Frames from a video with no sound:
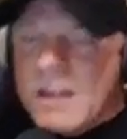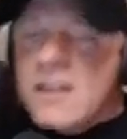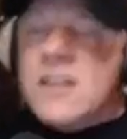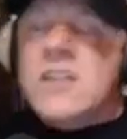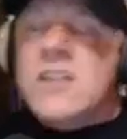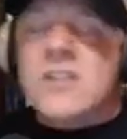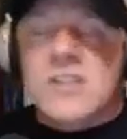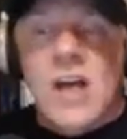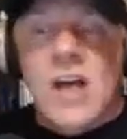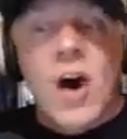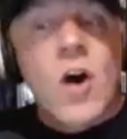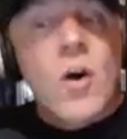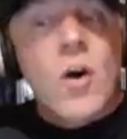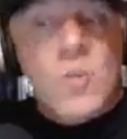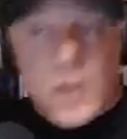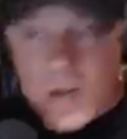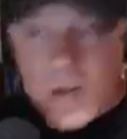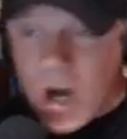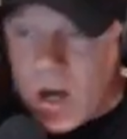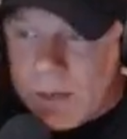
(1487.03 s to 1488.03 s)
So
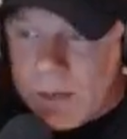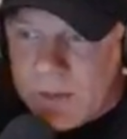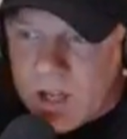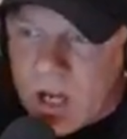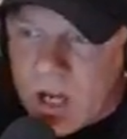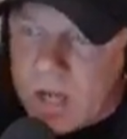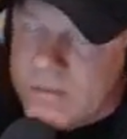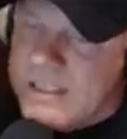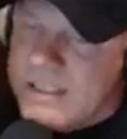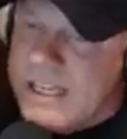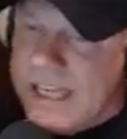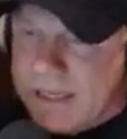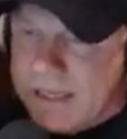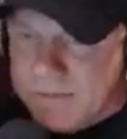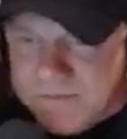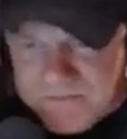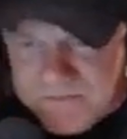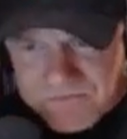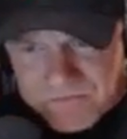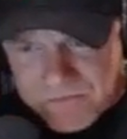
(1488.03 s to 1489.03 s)
they're calling him the Cull Obsidian.
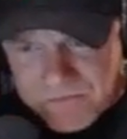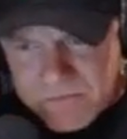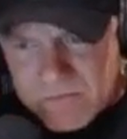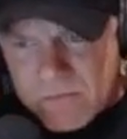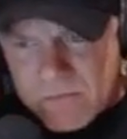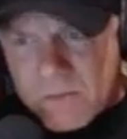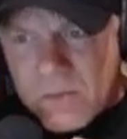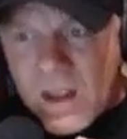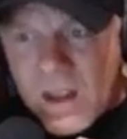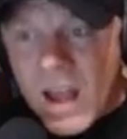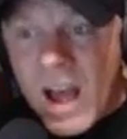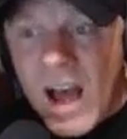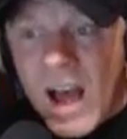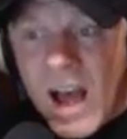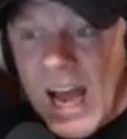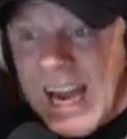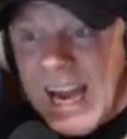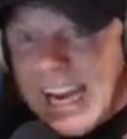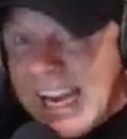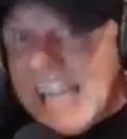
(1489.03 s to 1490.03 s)

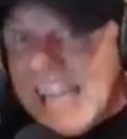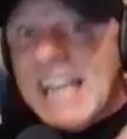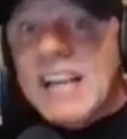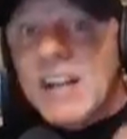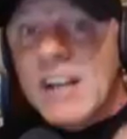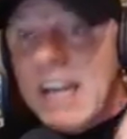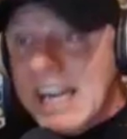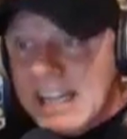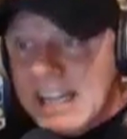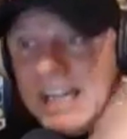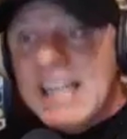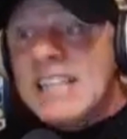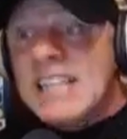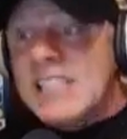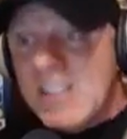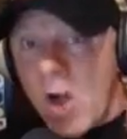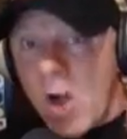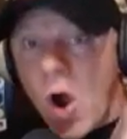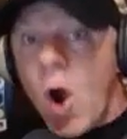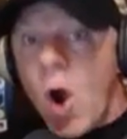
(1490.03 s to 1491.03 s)
He leads
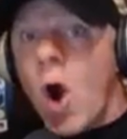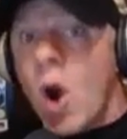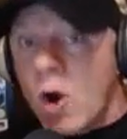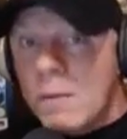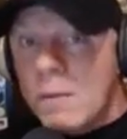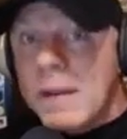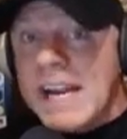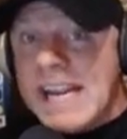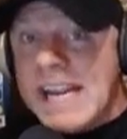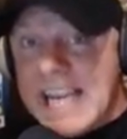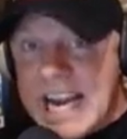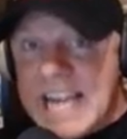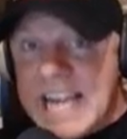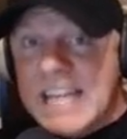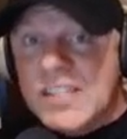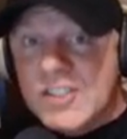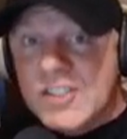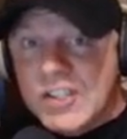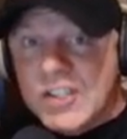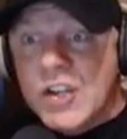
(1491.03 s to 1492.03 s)
an army
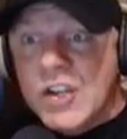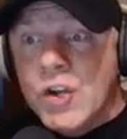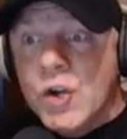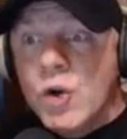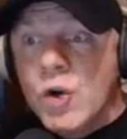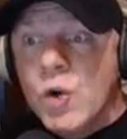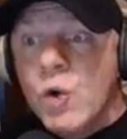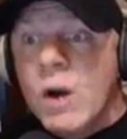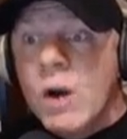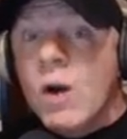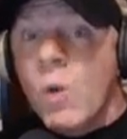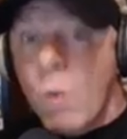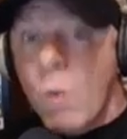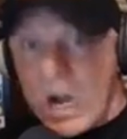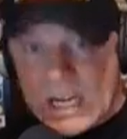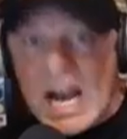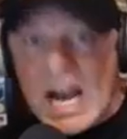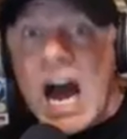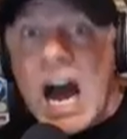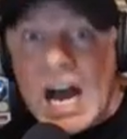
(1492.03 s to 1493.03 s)
into
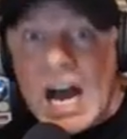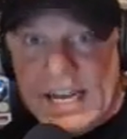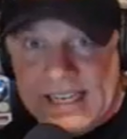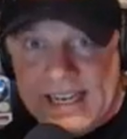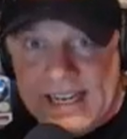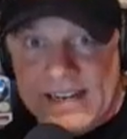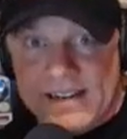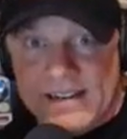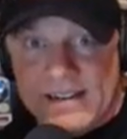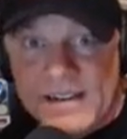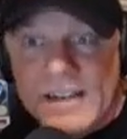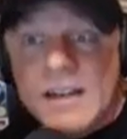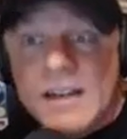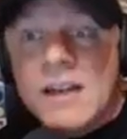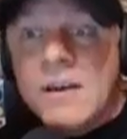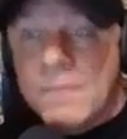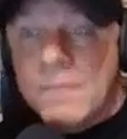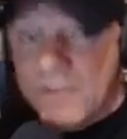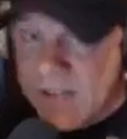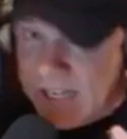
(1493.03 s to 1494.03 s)
Wakanda
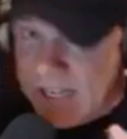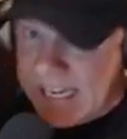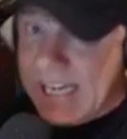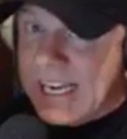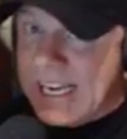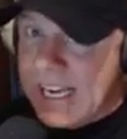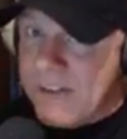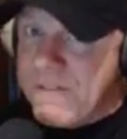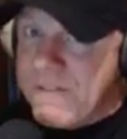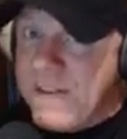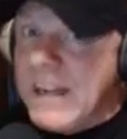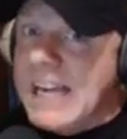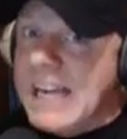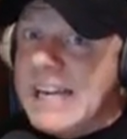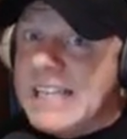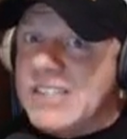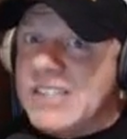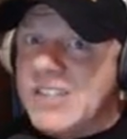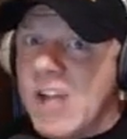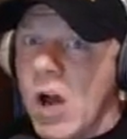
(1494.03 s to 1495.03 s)
to get an
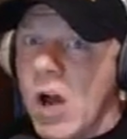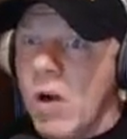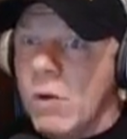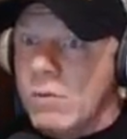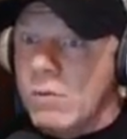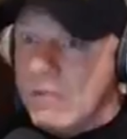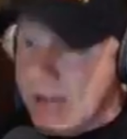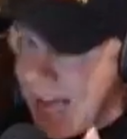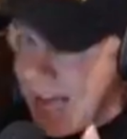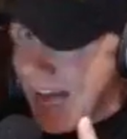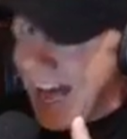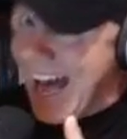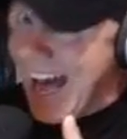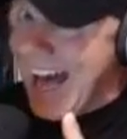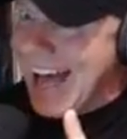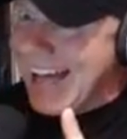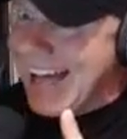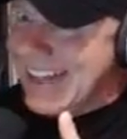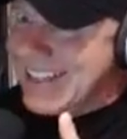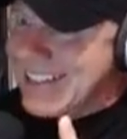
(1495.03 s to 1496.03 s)
Infinity Stone.
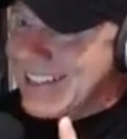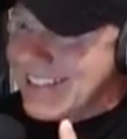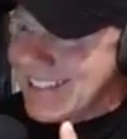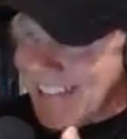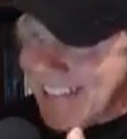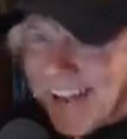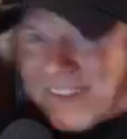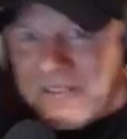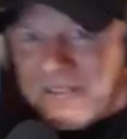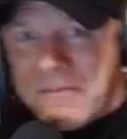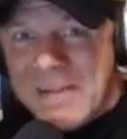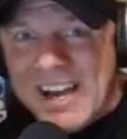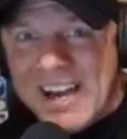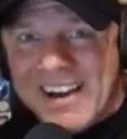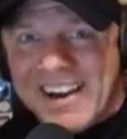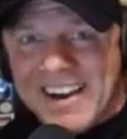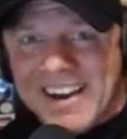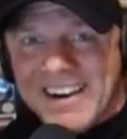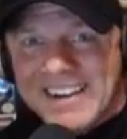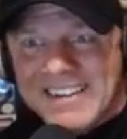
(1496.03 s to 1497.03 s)
Sound
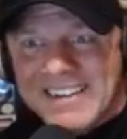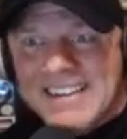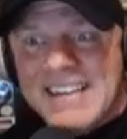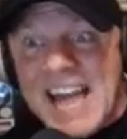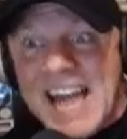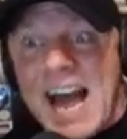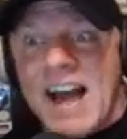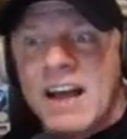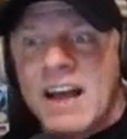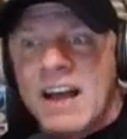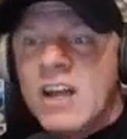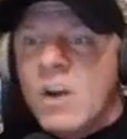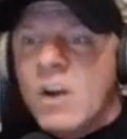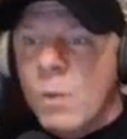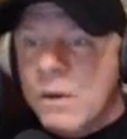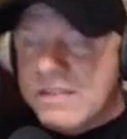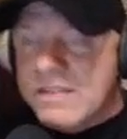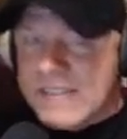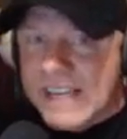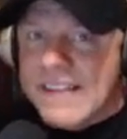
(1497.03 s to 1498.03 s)
familiar? Yeah.
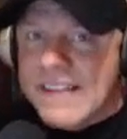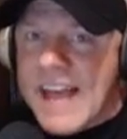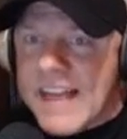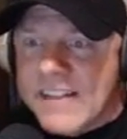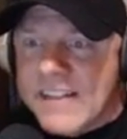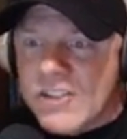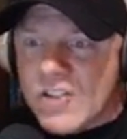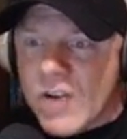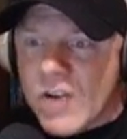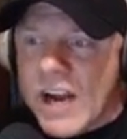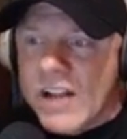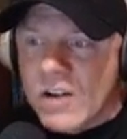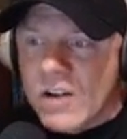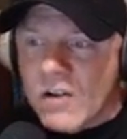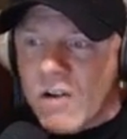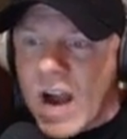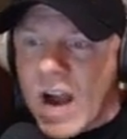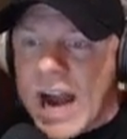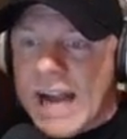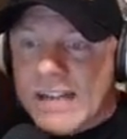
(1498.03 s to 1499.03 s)
We've seen that in the trailer,
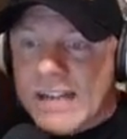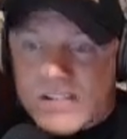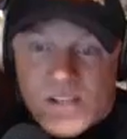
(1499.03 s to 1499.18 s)
right?